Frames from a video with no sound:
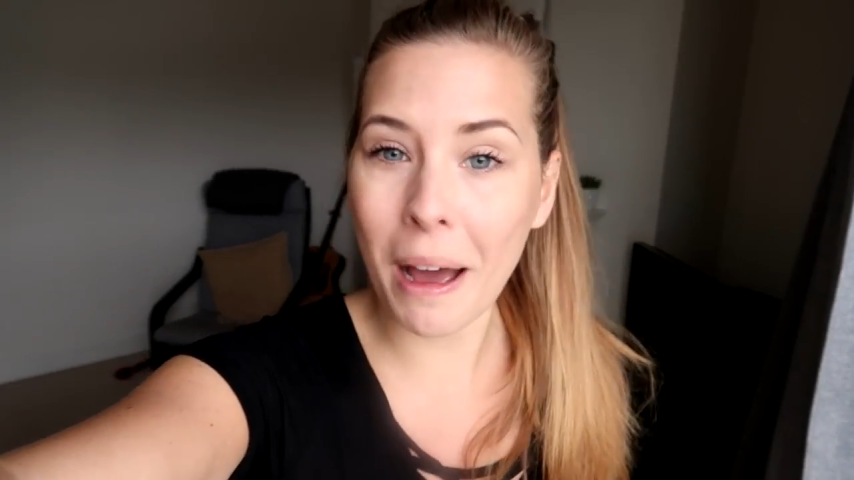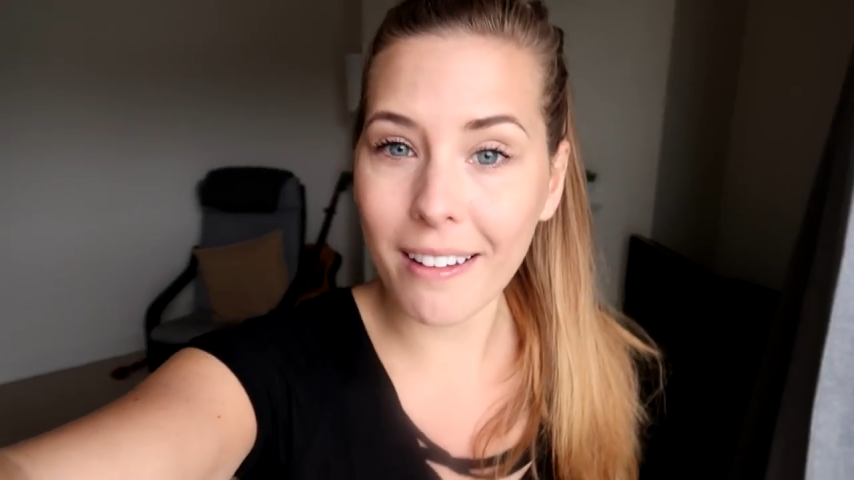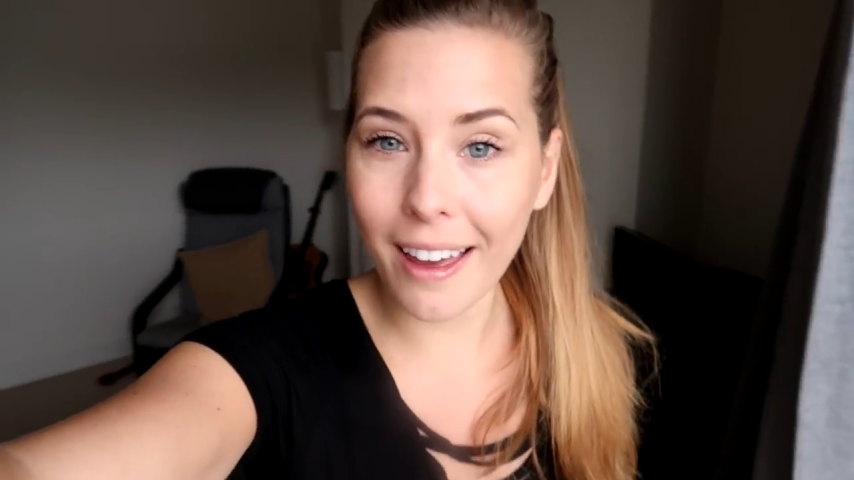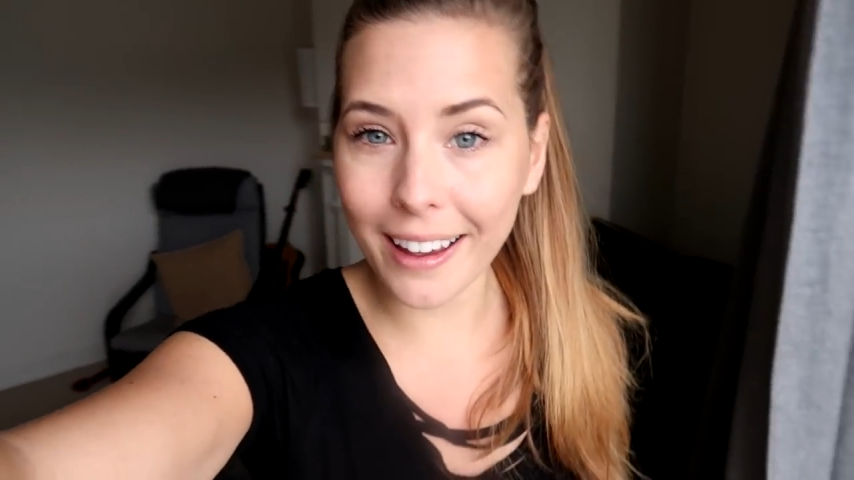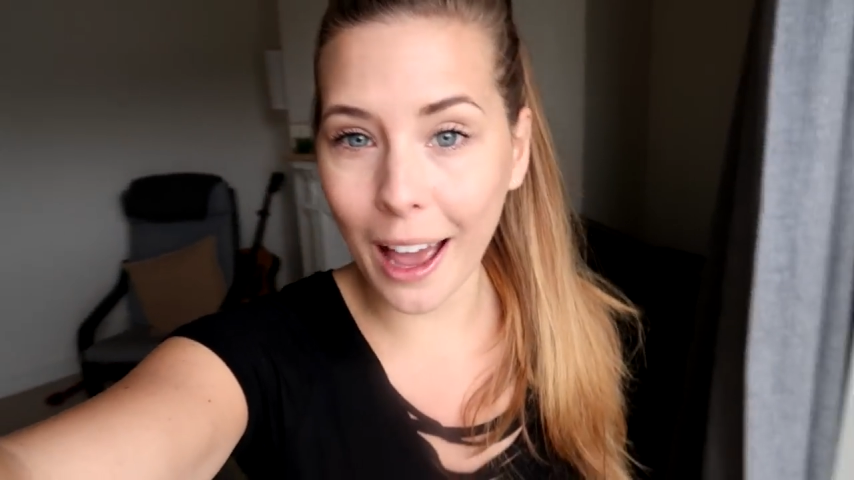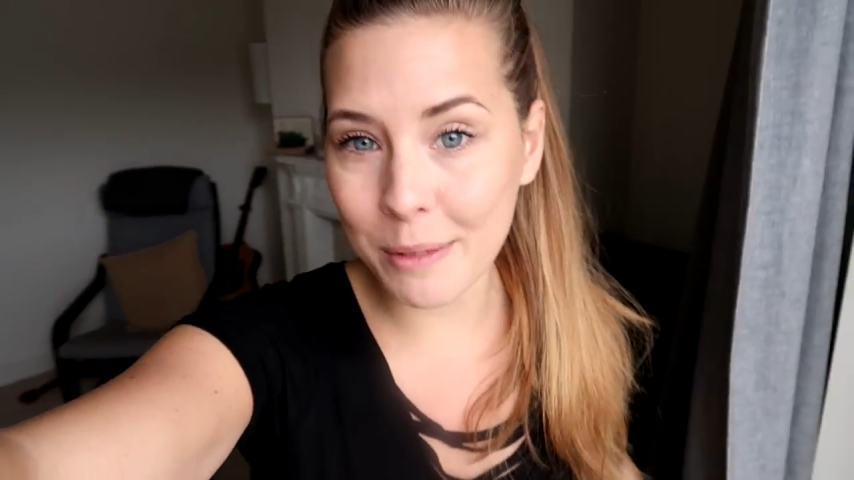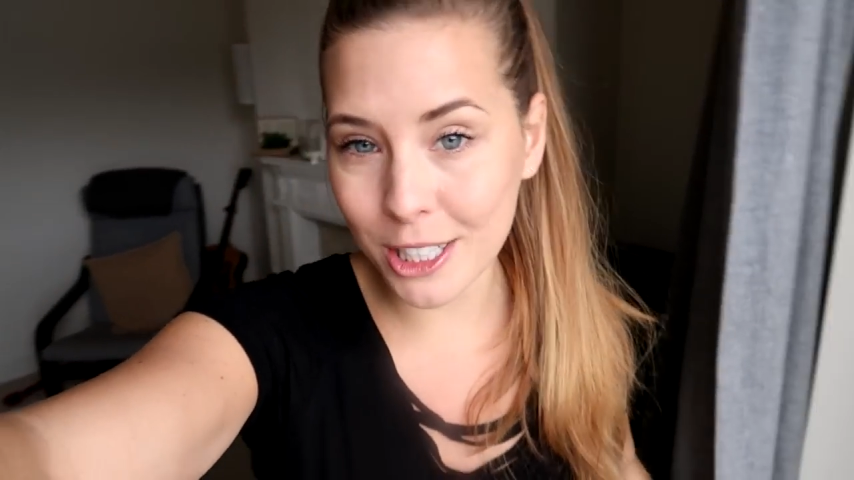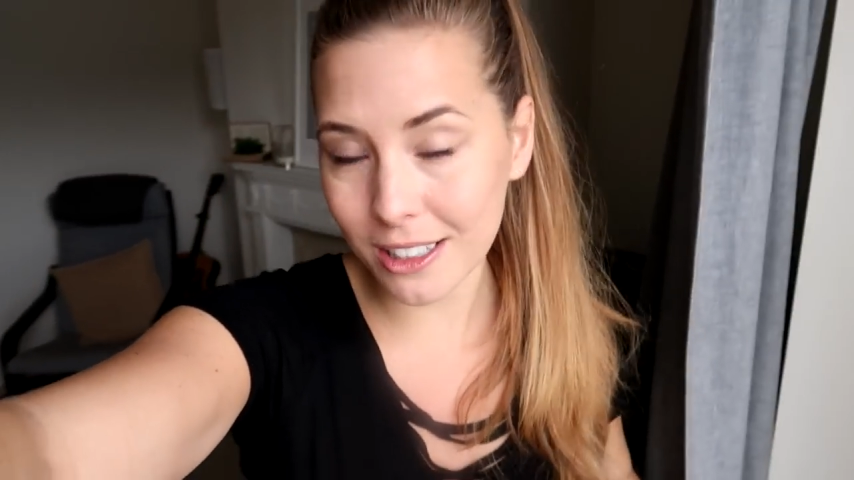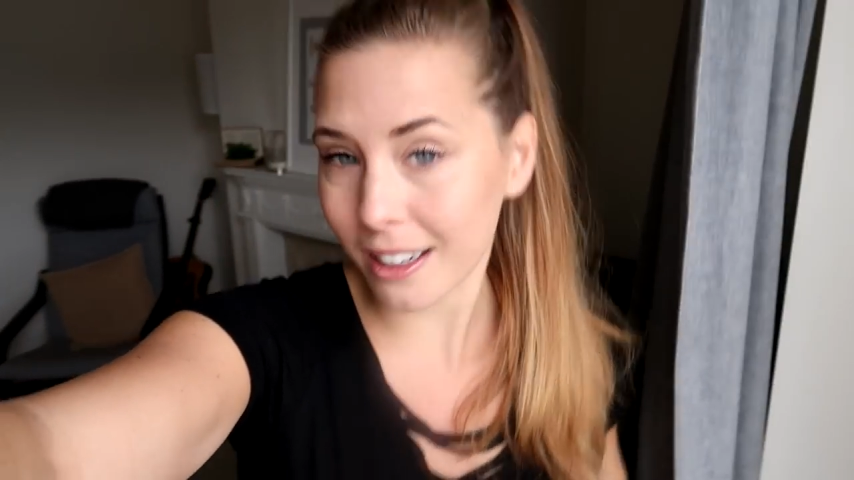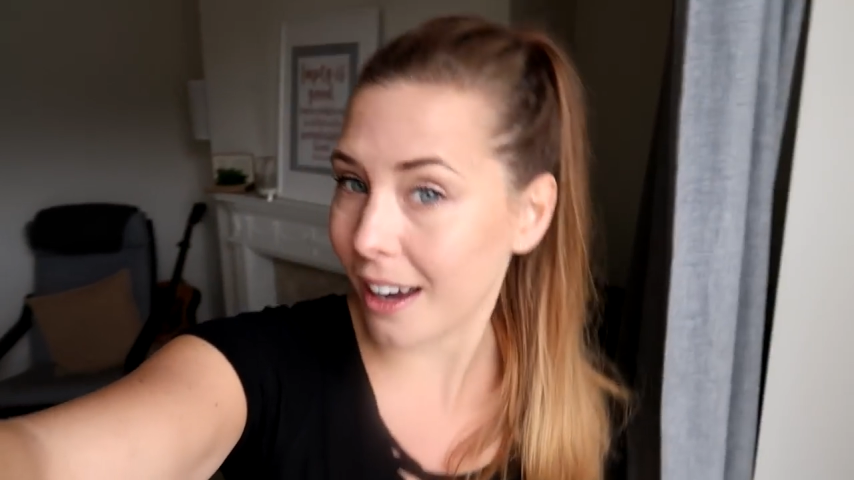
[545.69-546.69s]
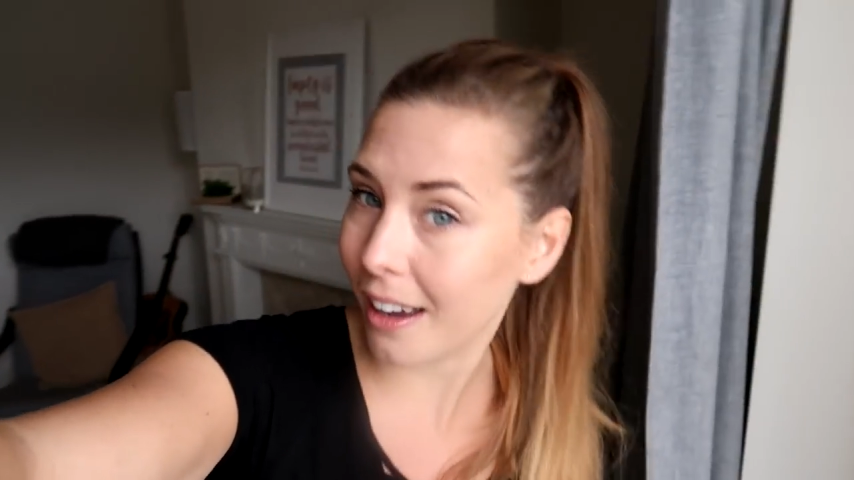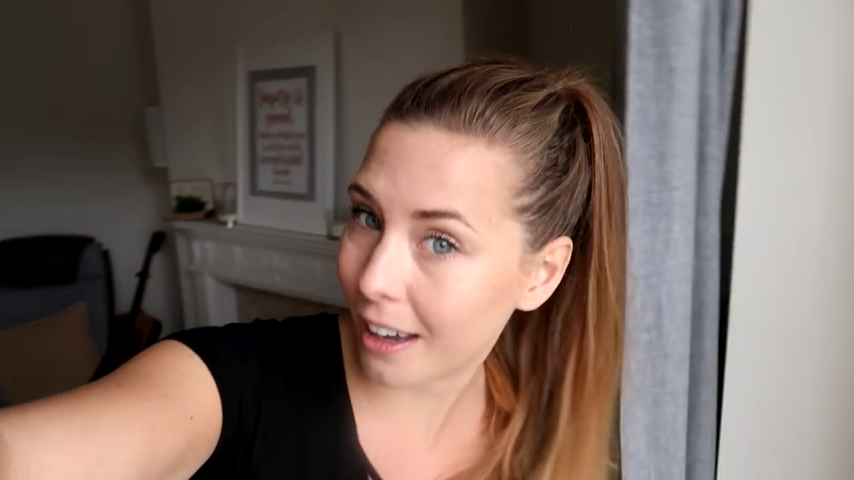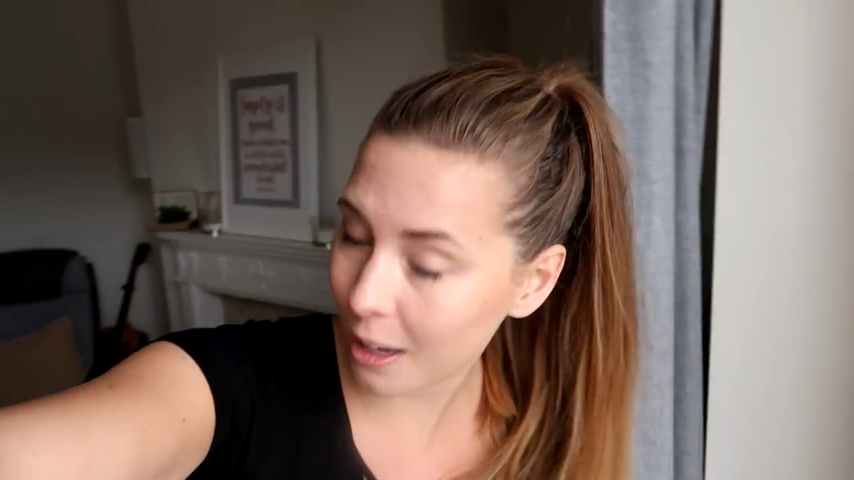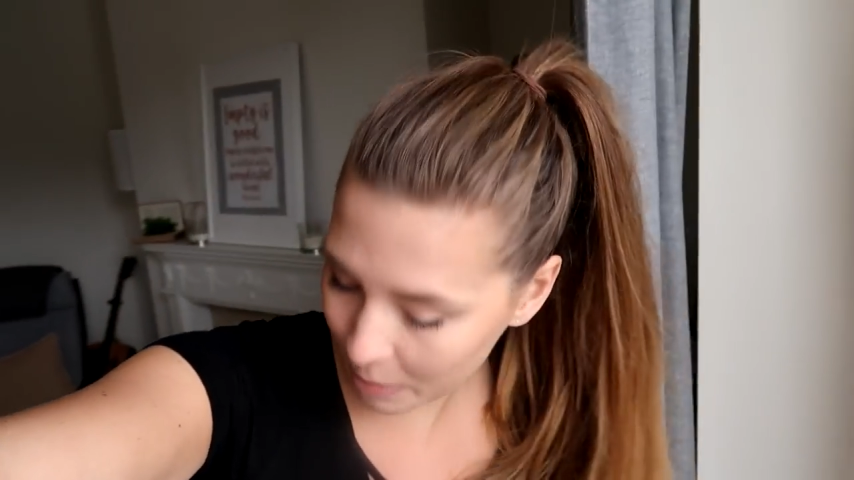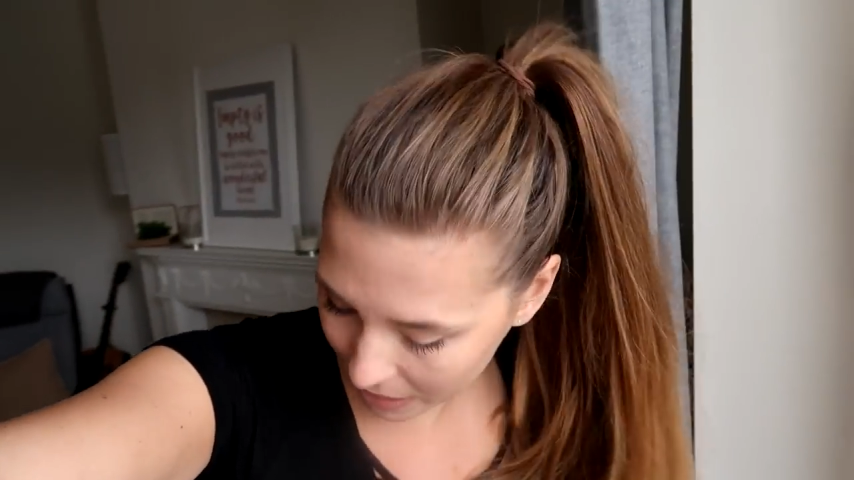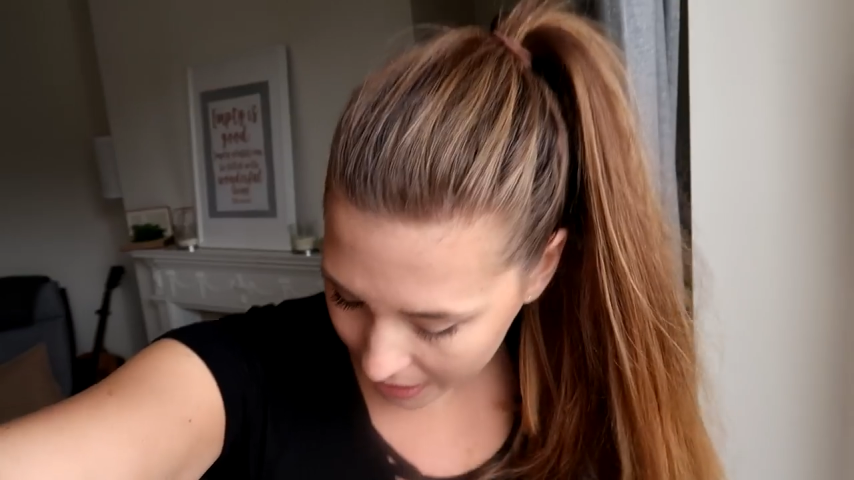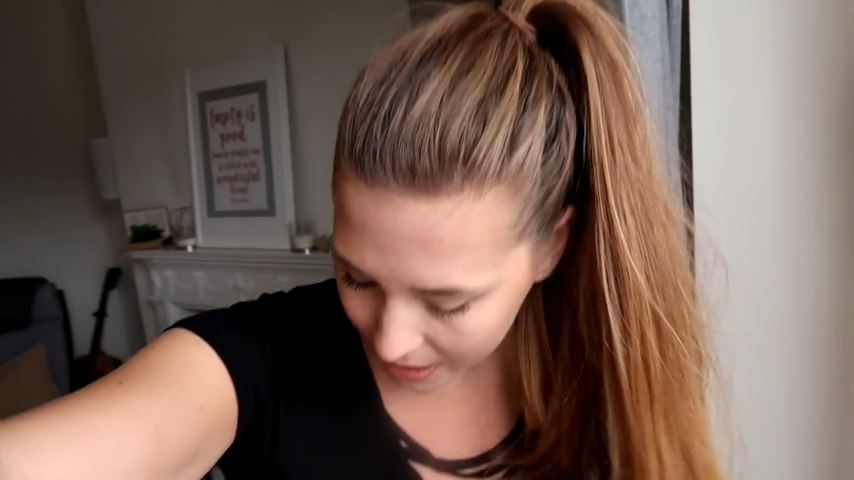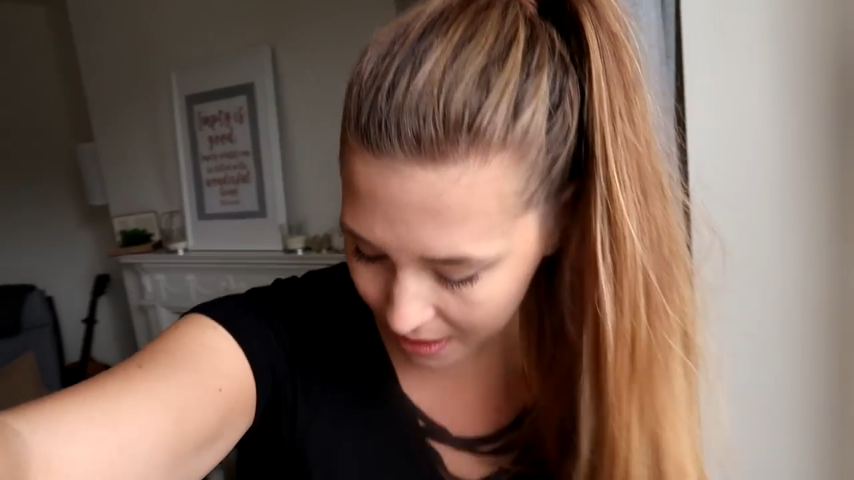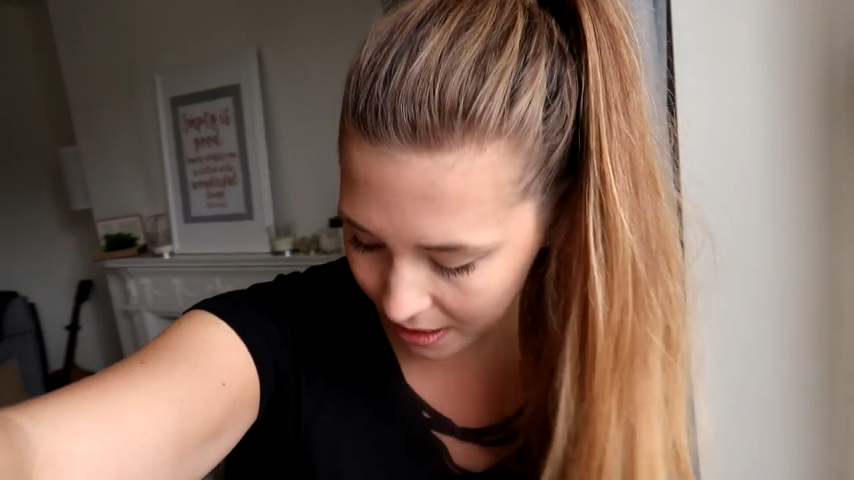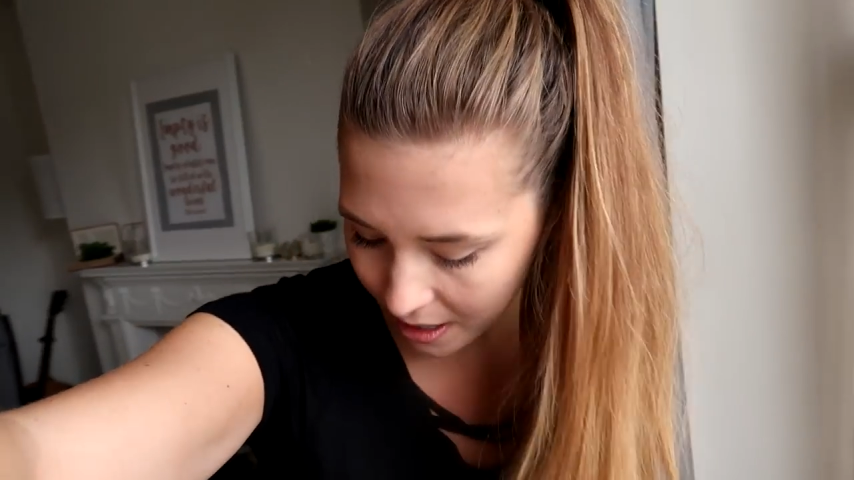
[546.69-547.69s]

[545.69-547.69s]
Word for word: about like how much it's gonna hurt, because